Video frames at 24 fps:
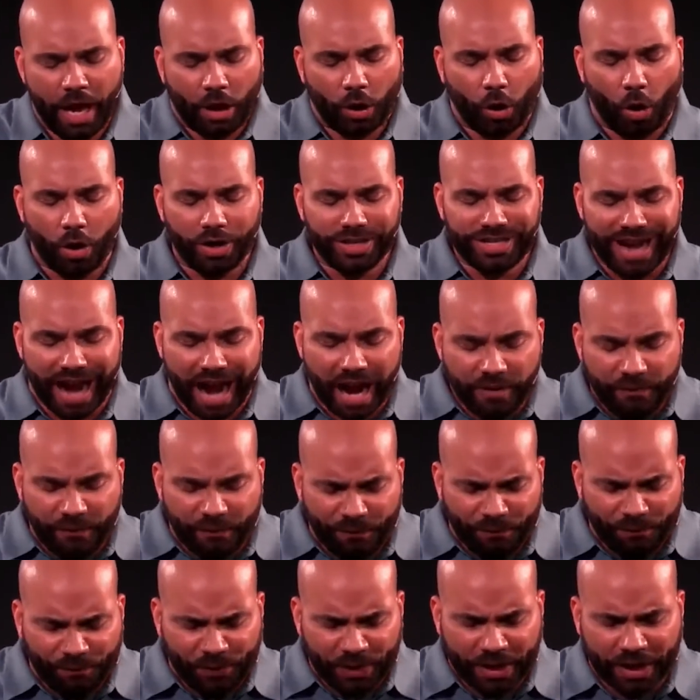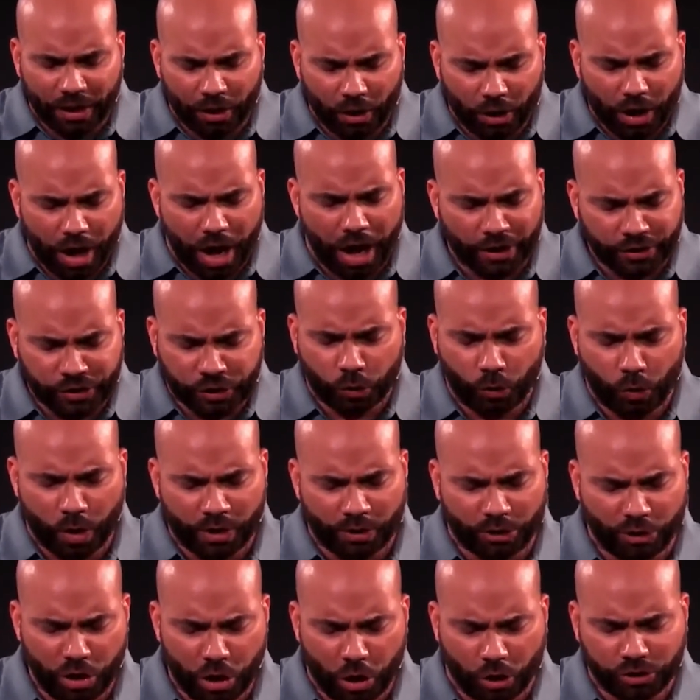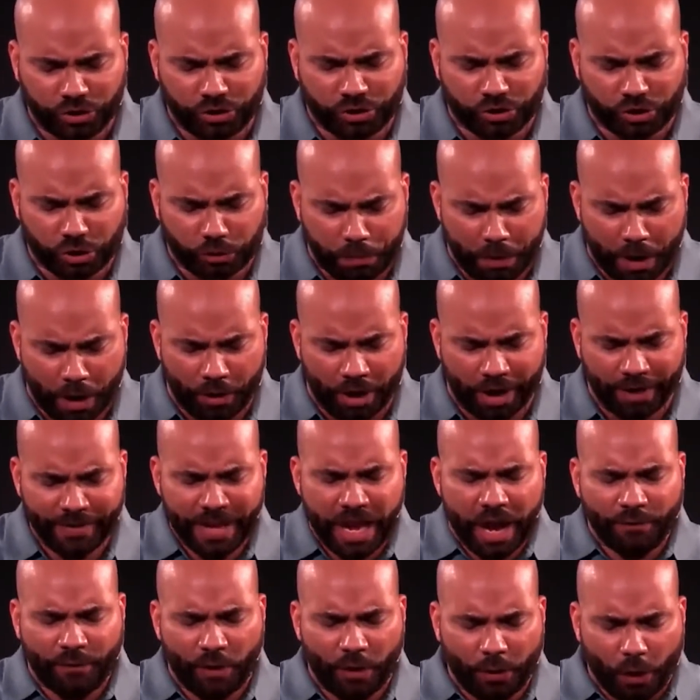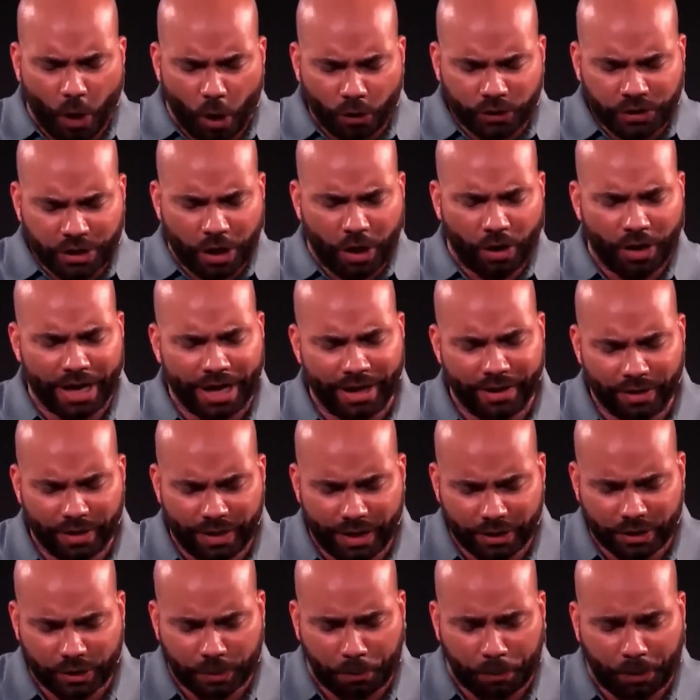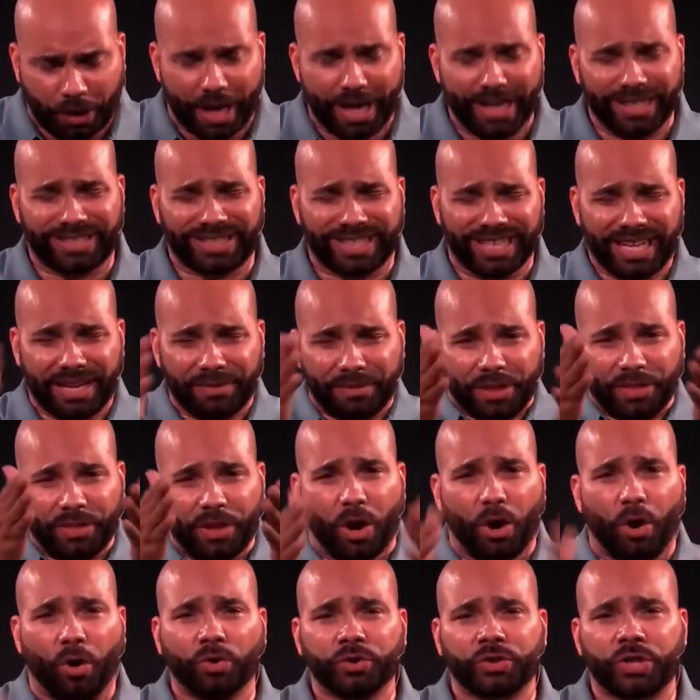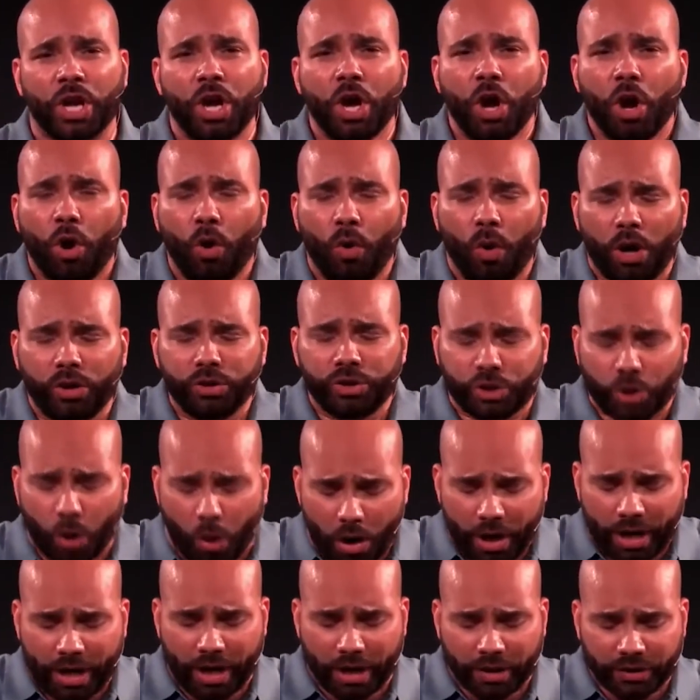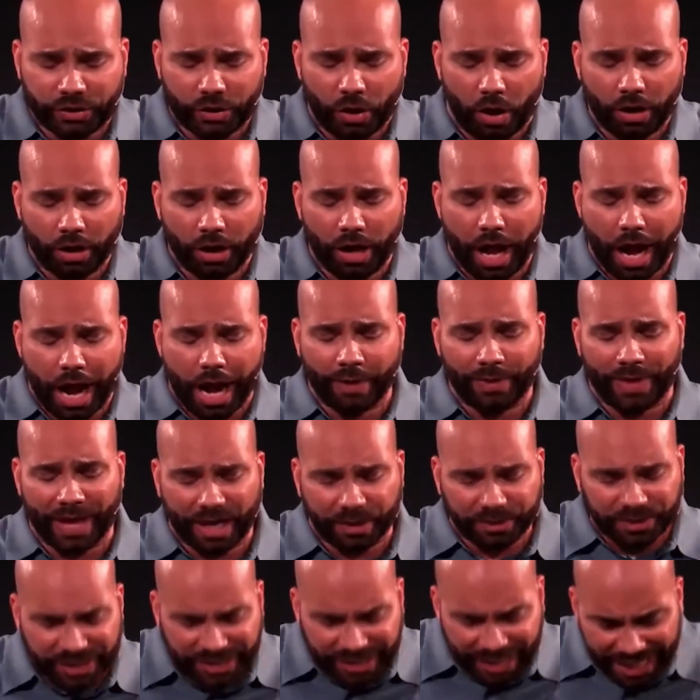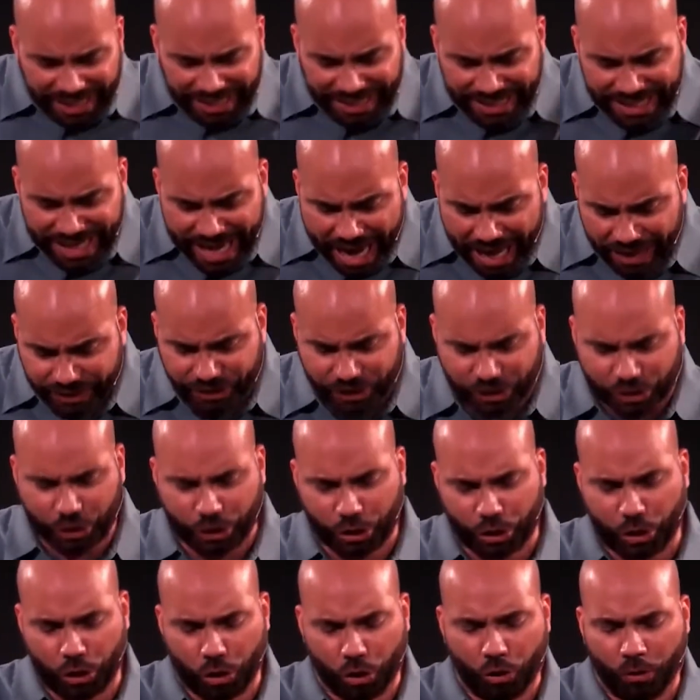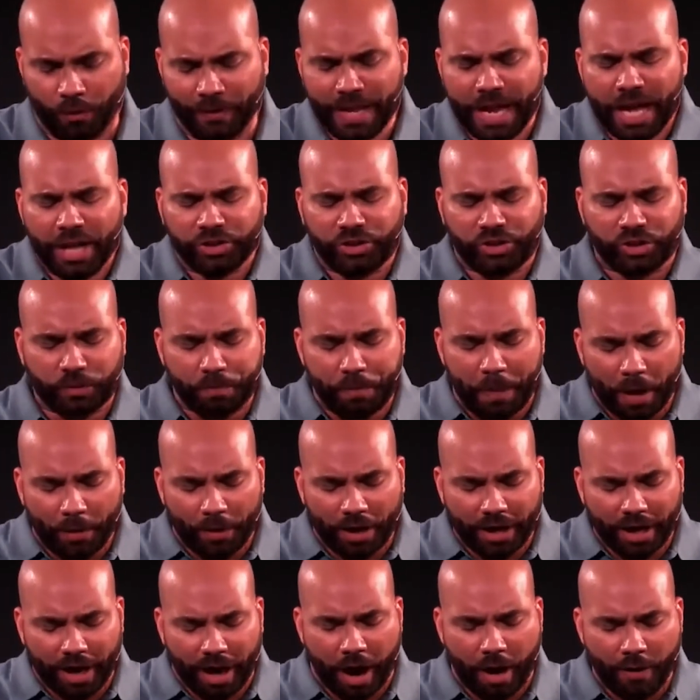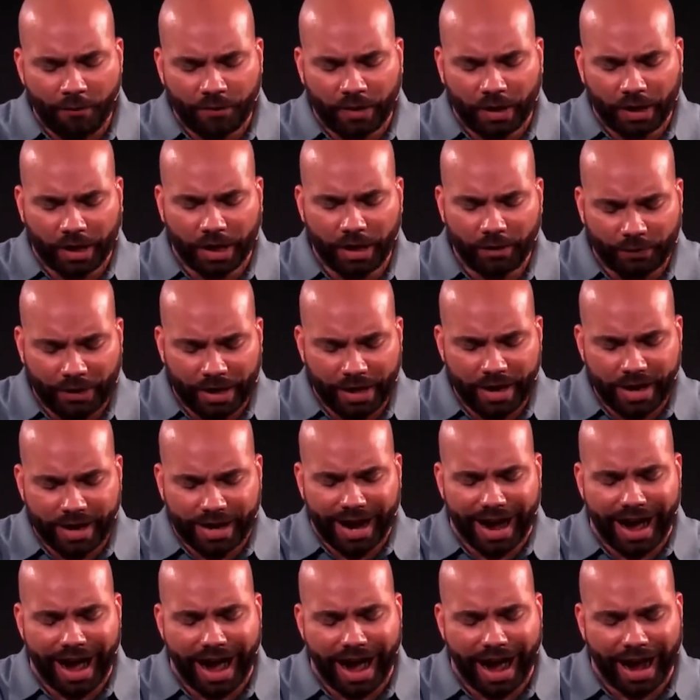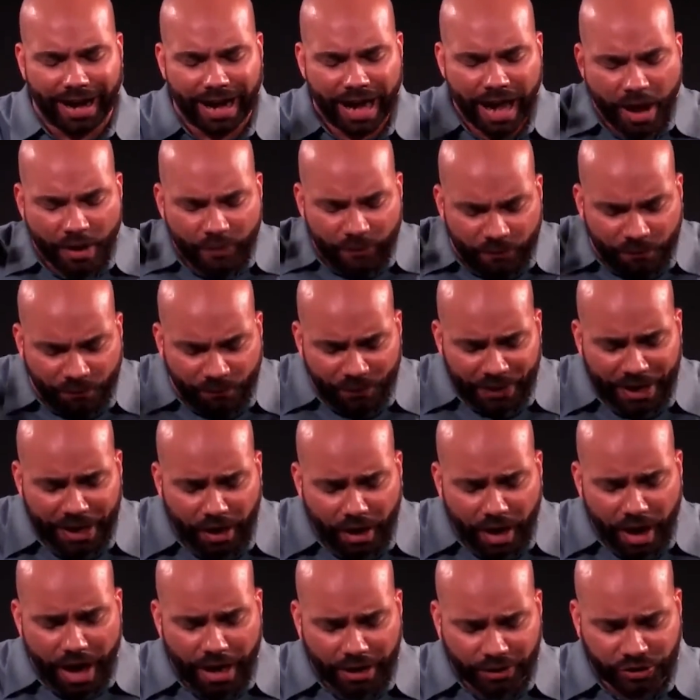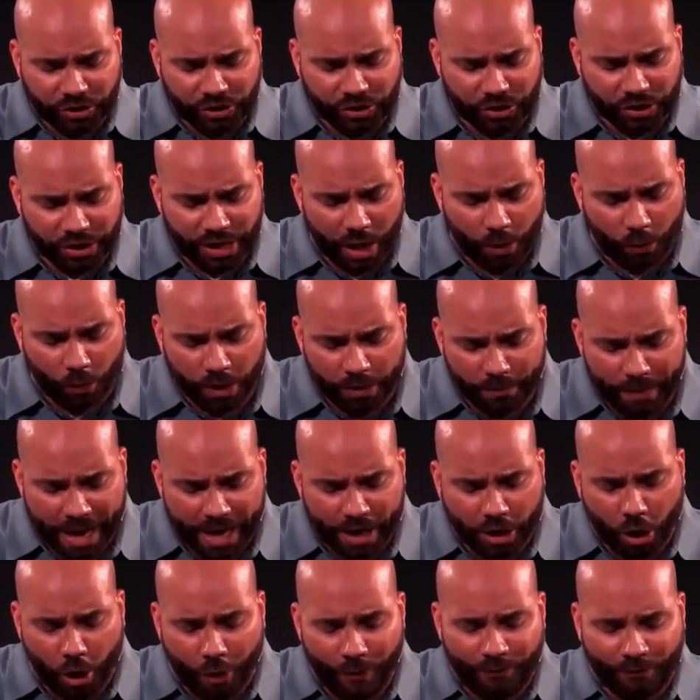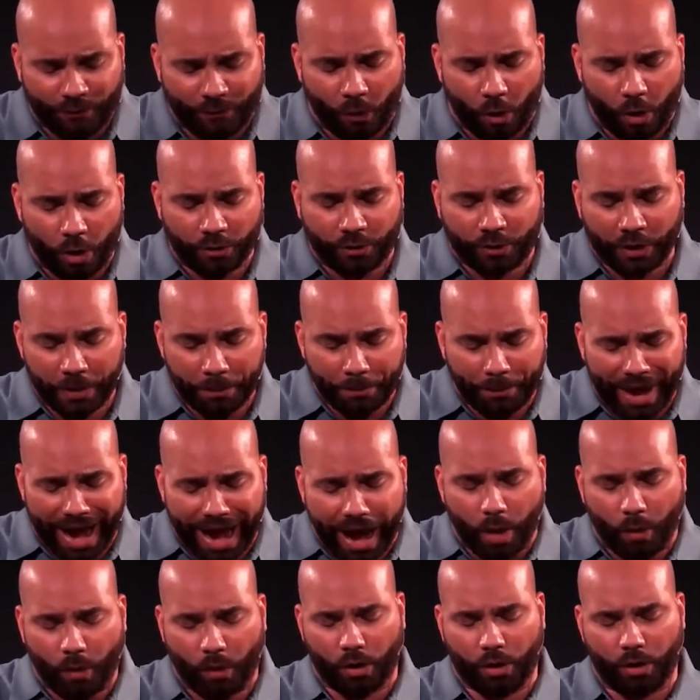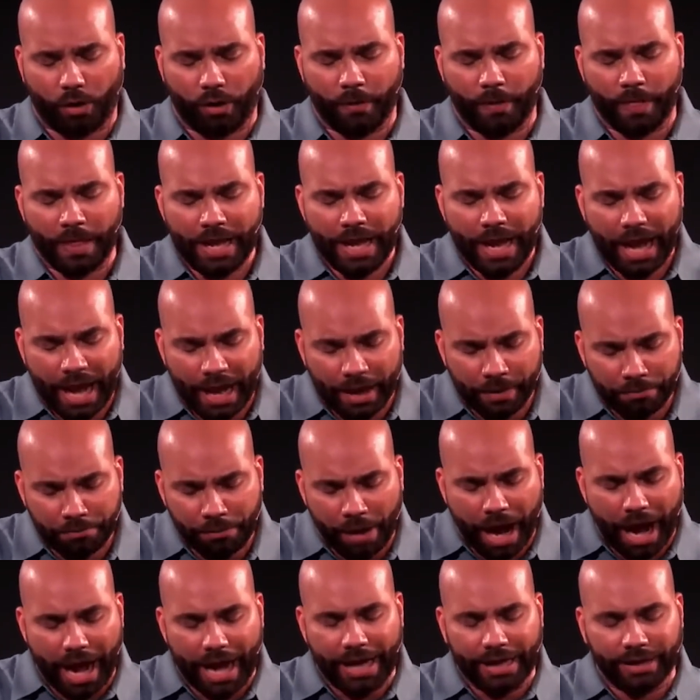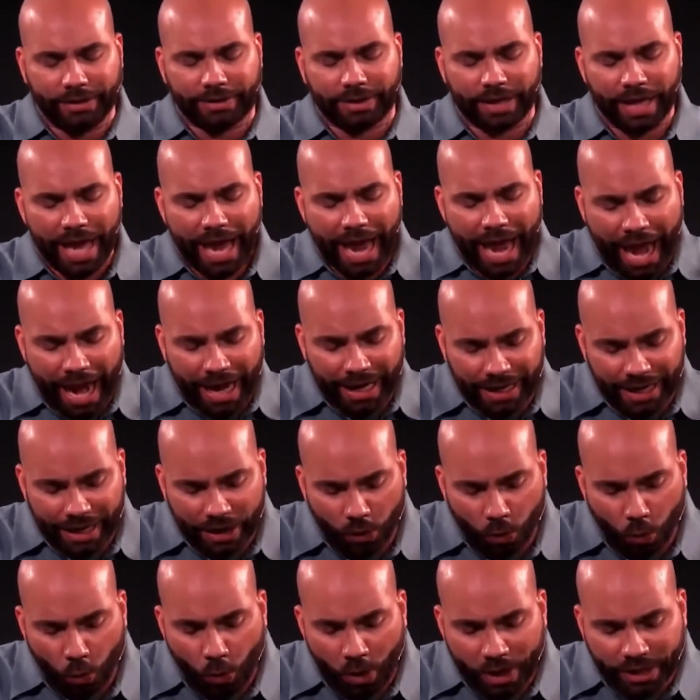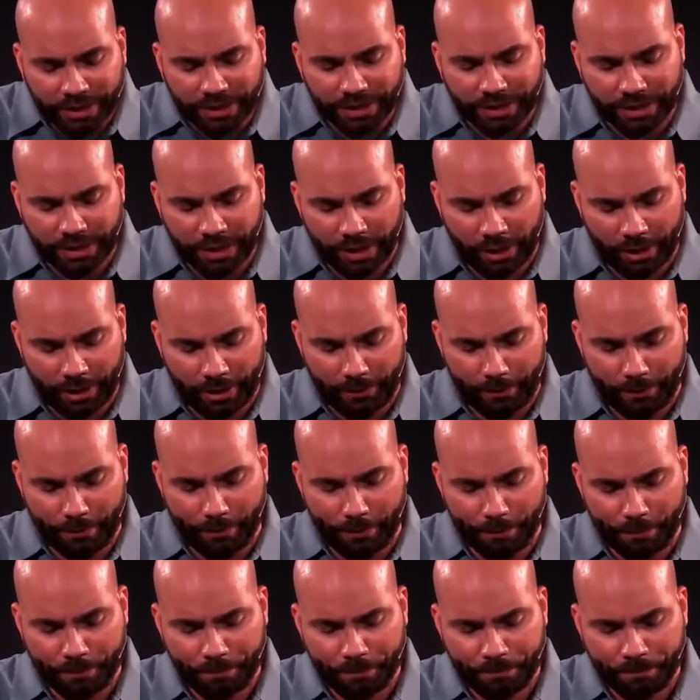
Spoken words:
Lord God, fill us with your spirit. For those that are in this place and even those who are joining us online that have said yes to you, Spirit of the living God, fill us that we may go forth in power, in might, and in wisdom.